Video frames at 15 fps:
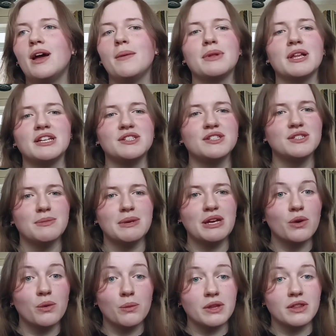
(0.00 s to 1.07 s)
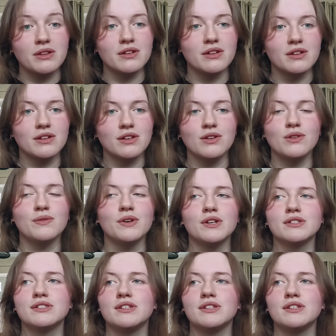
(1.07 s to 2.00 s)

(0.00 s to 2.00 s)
places to meet up with your university